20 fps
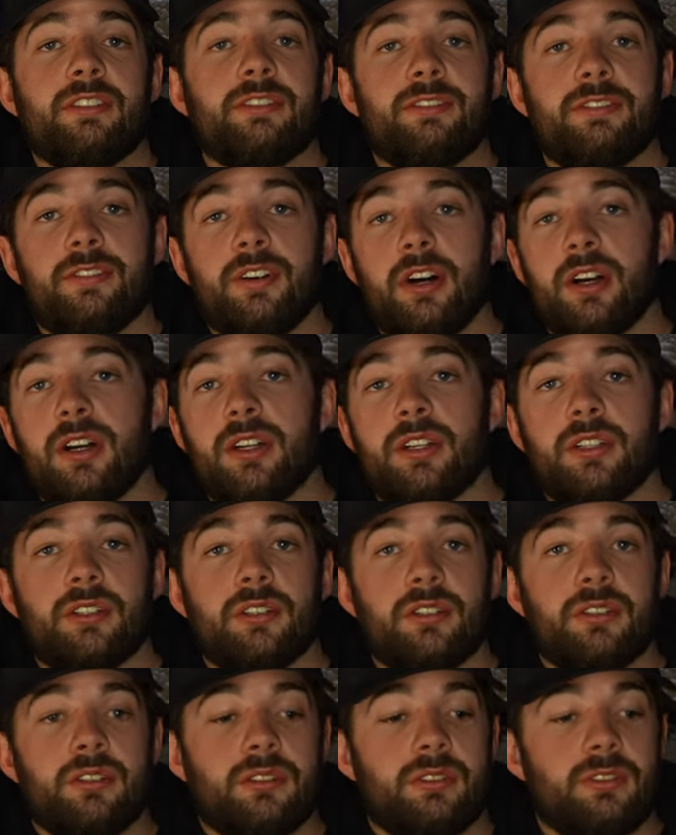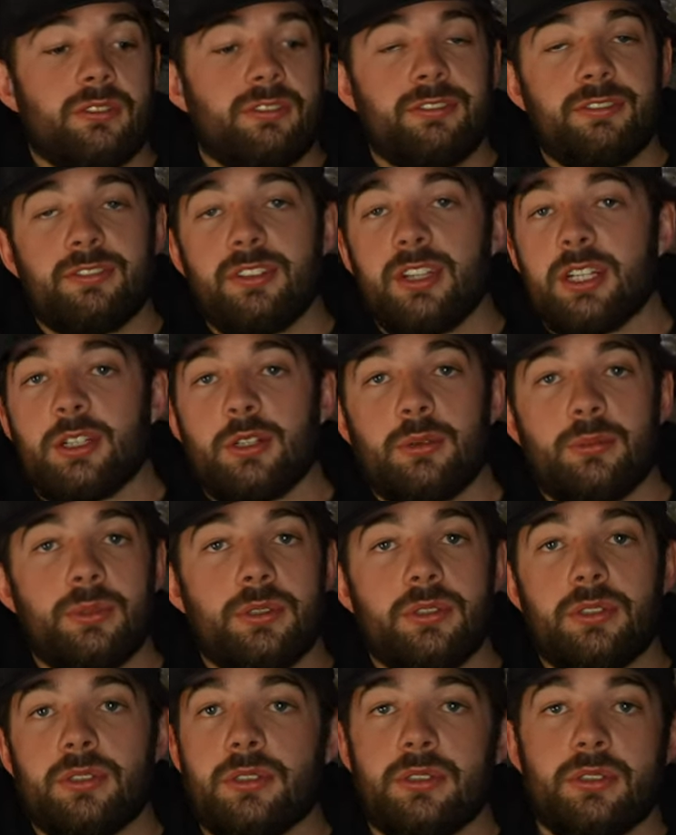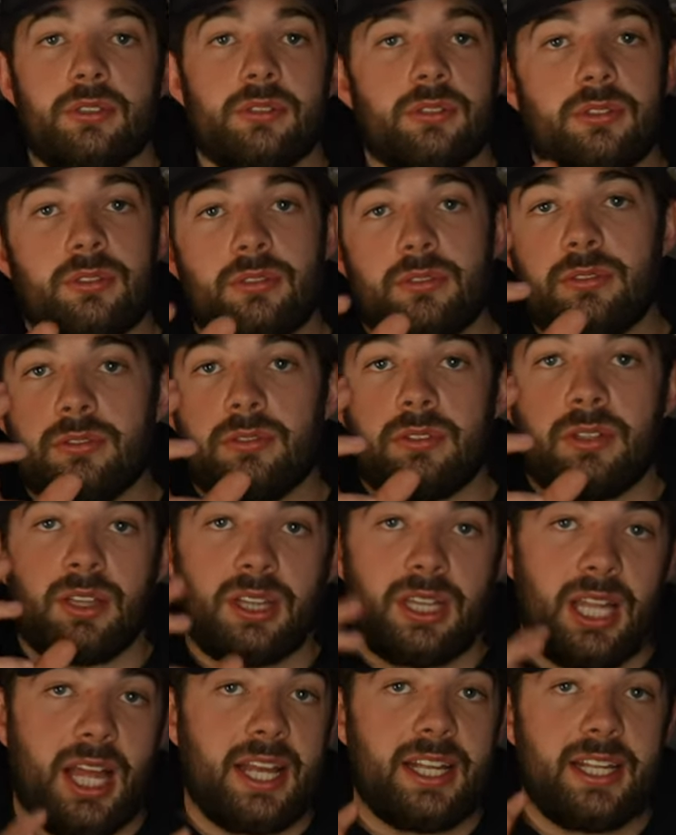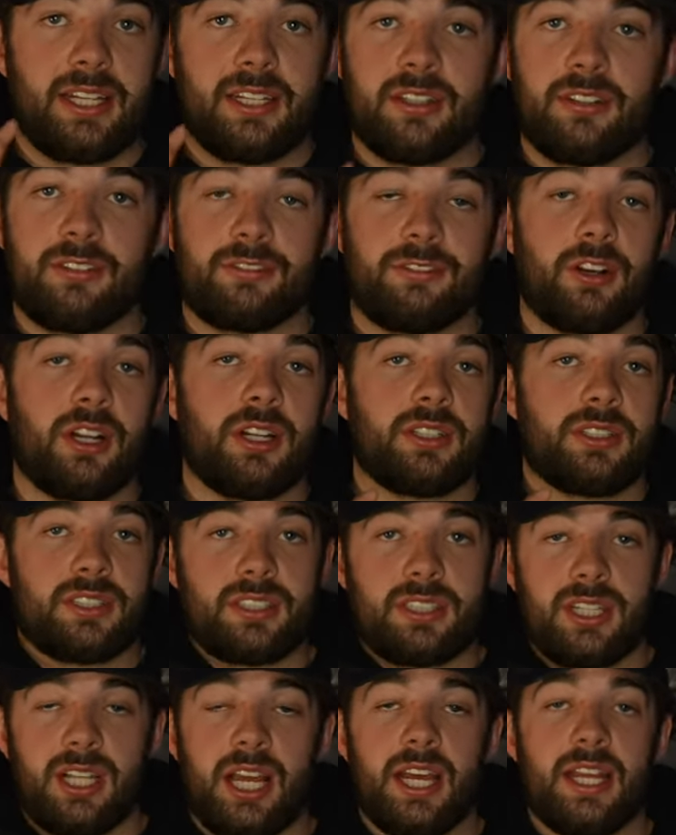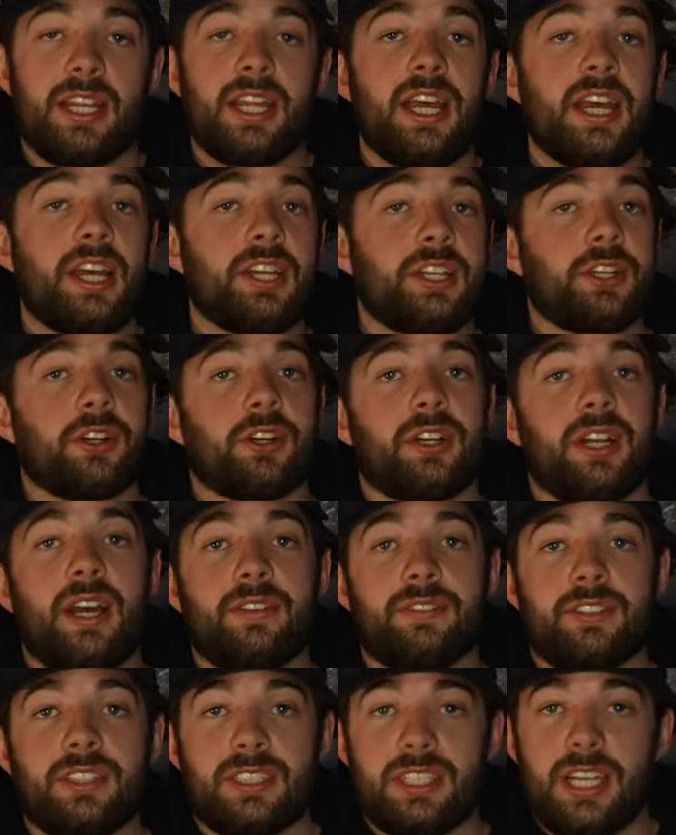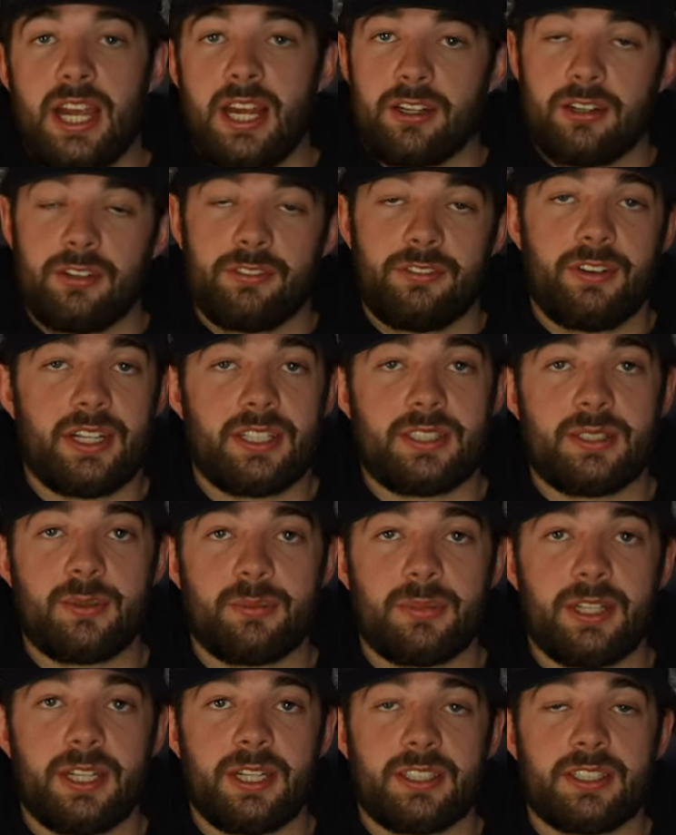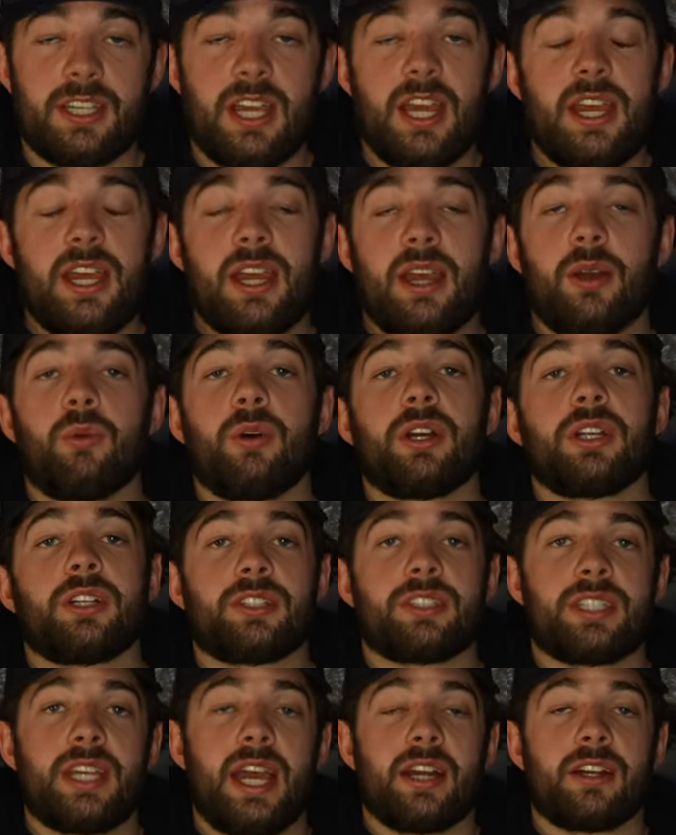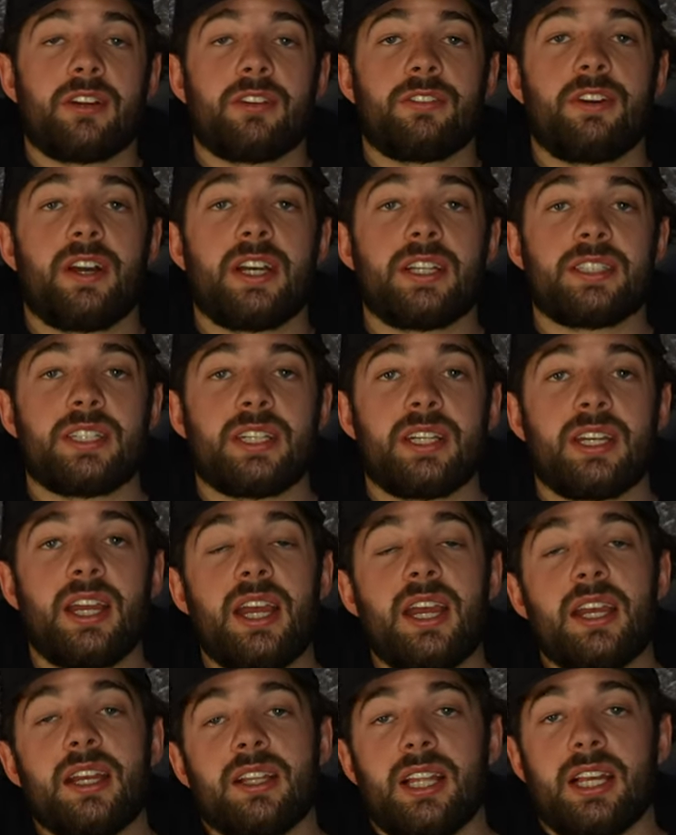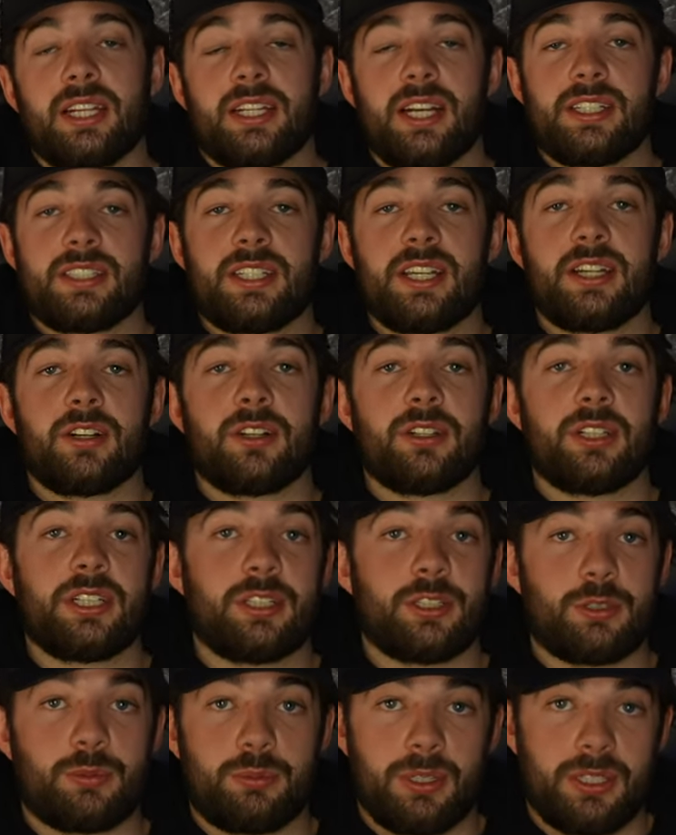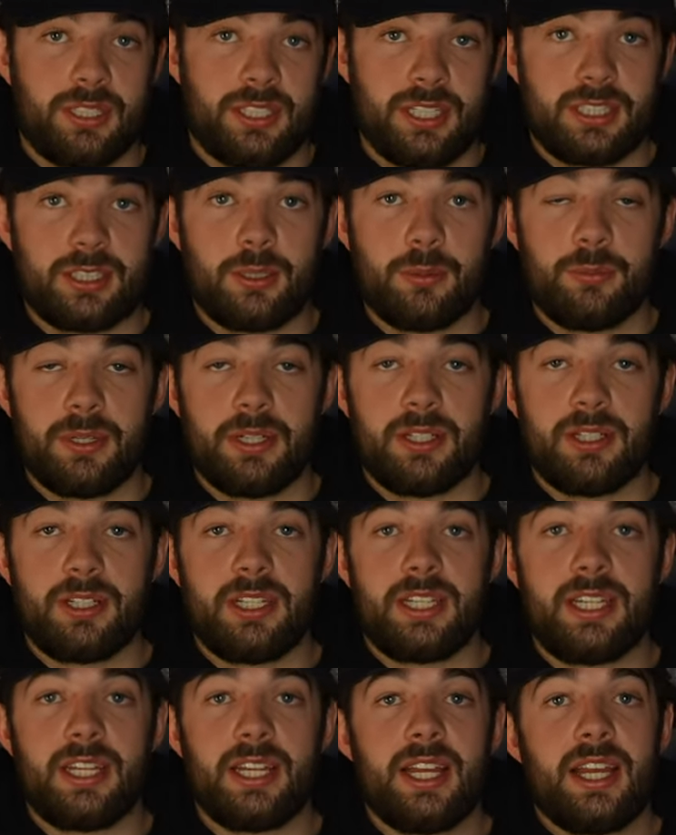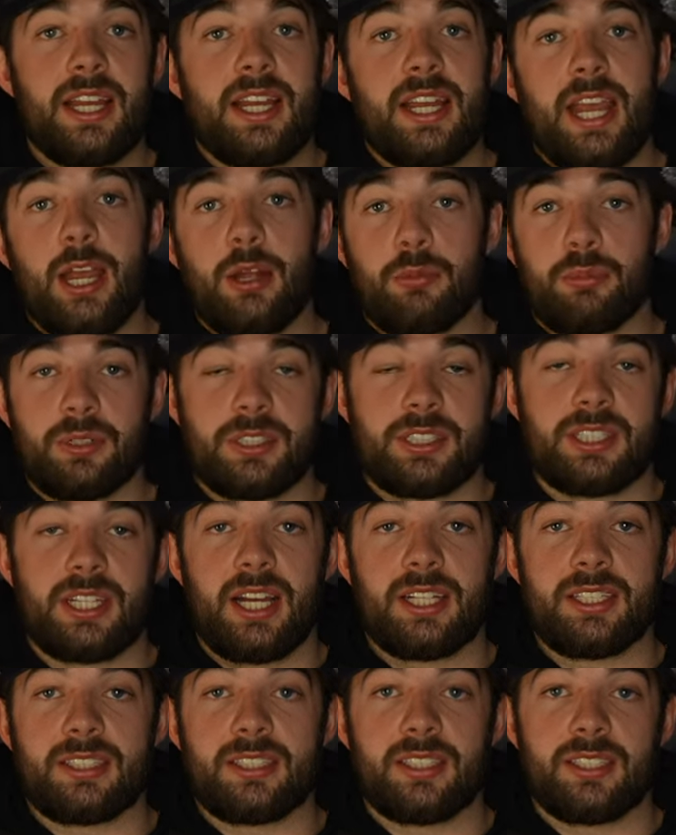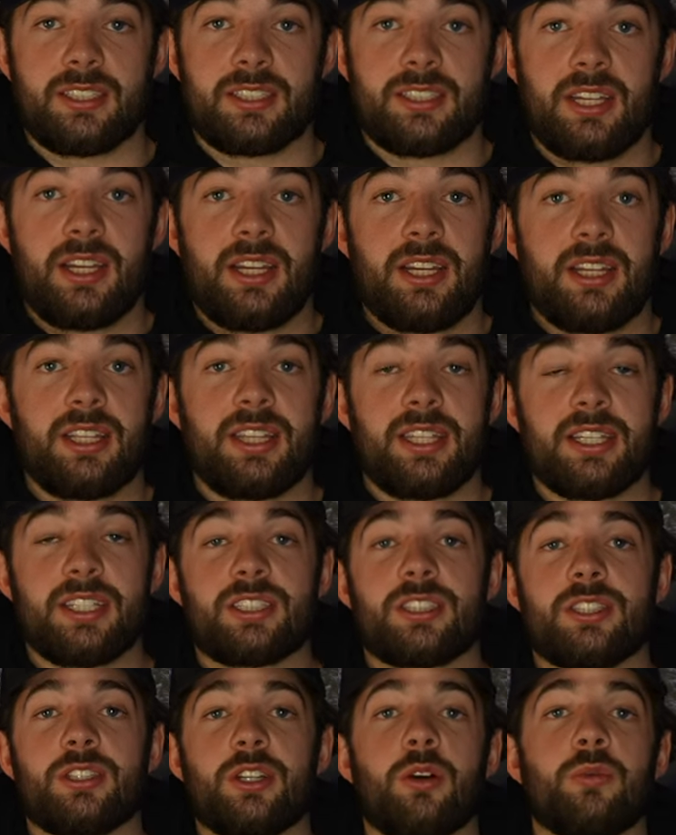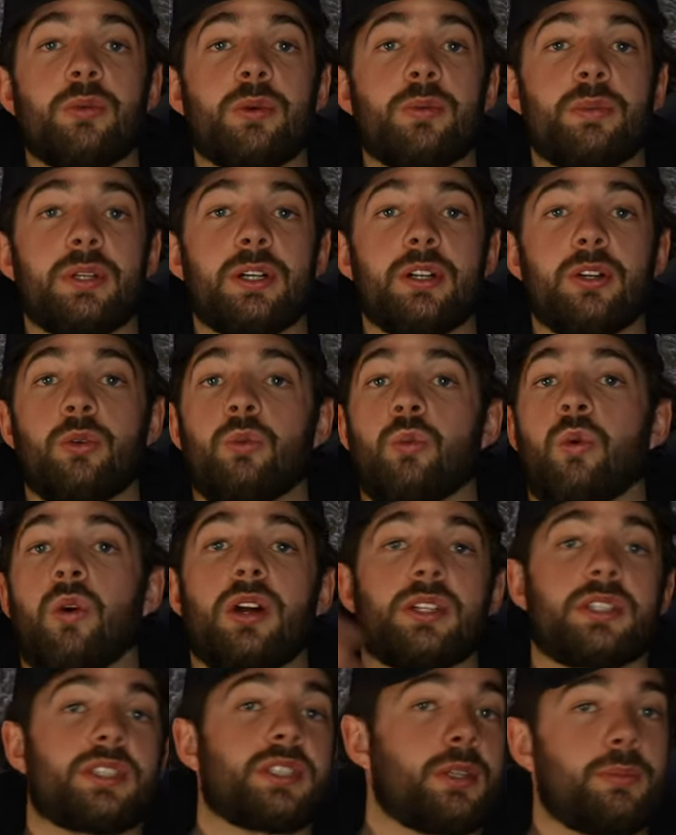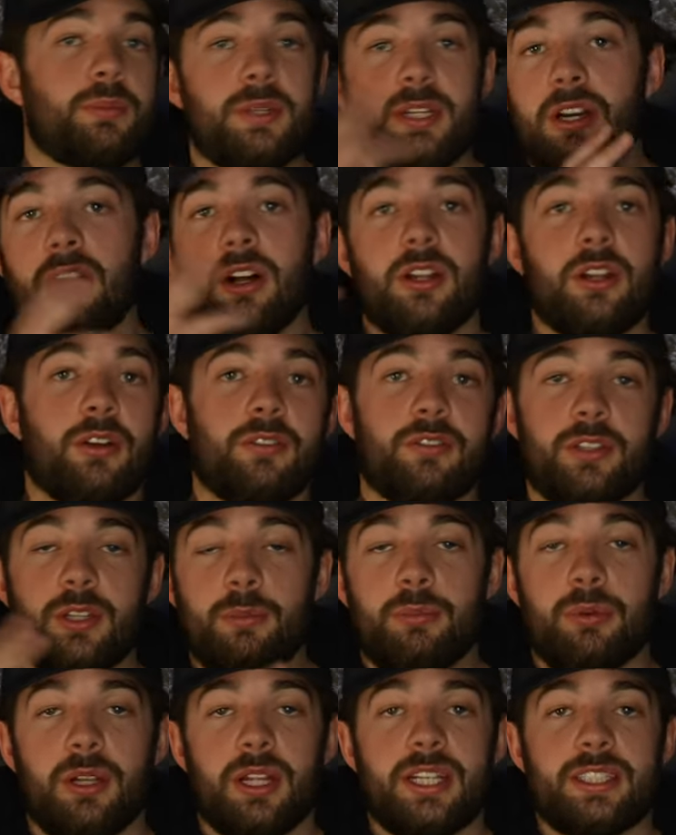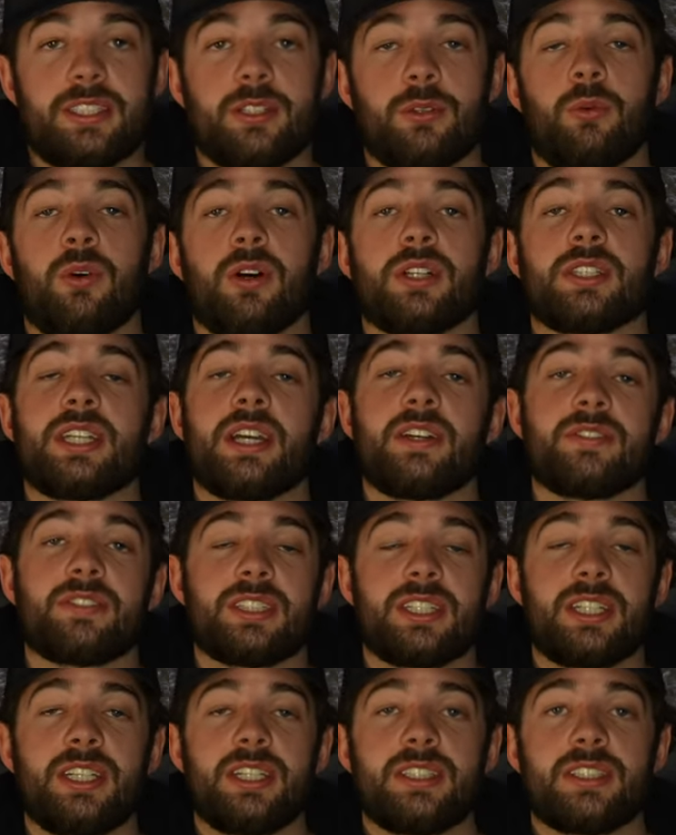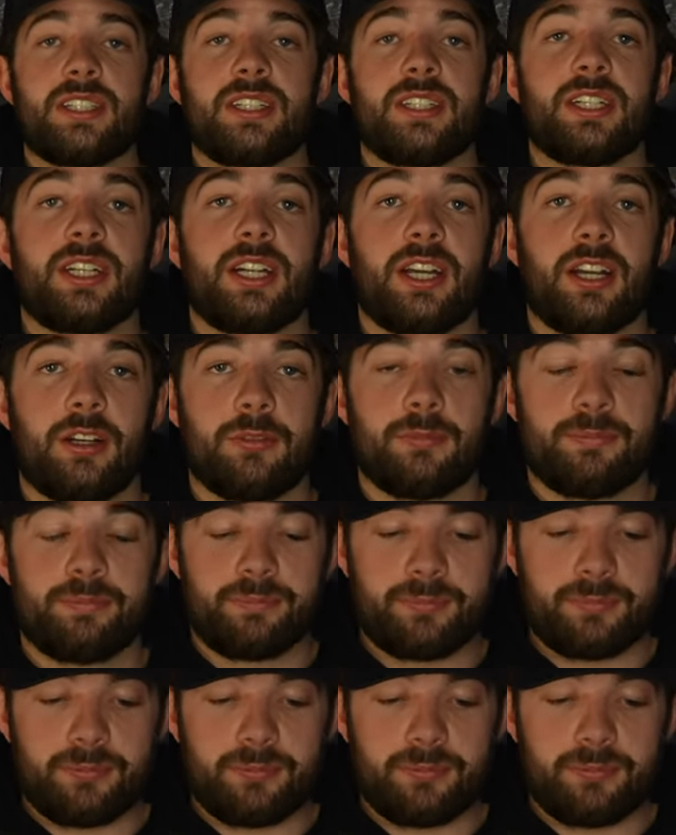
fun, flickable, light in the front sled, you're going to have to sacrifice some things. And what you're sacrificing, like I said earlier, is predictability and preciseness. This snowmobile wants to be all over the place. It wants to have skis in the air,